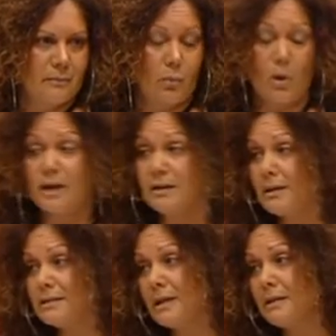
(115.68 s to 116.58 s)
Why did
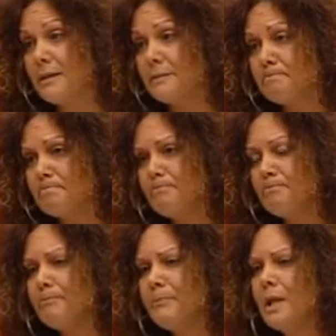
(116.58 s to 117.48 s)
I say that?
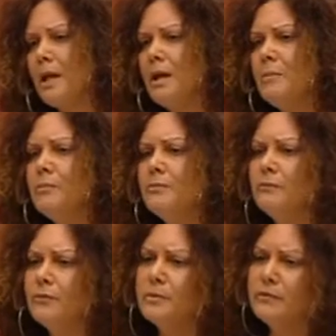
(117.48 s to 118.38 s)

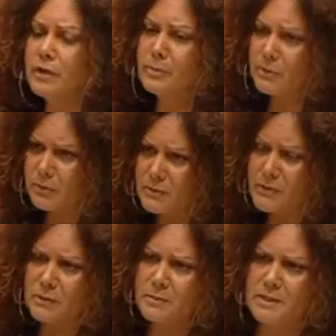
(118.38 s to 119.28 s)
From a very
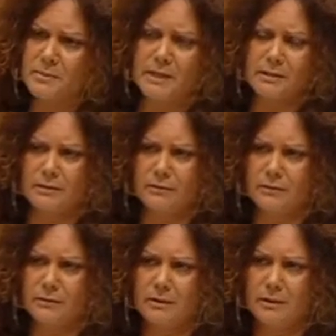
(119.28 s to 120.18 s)
personal perspective,
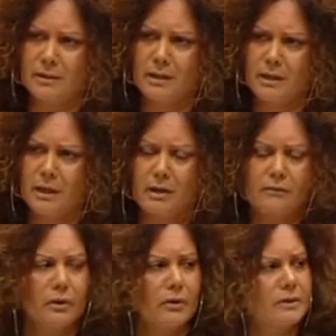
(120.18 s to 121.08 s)
and I've
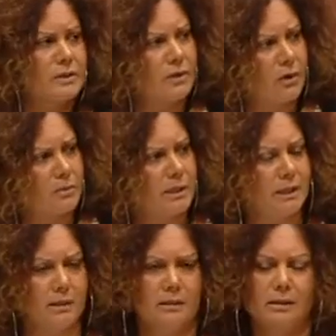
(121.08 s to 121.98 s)
heard so
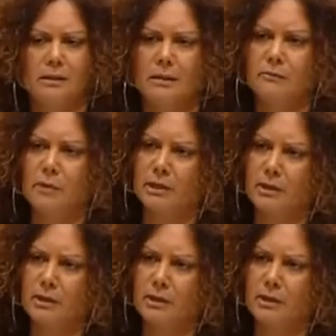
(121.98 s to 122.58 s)
many of my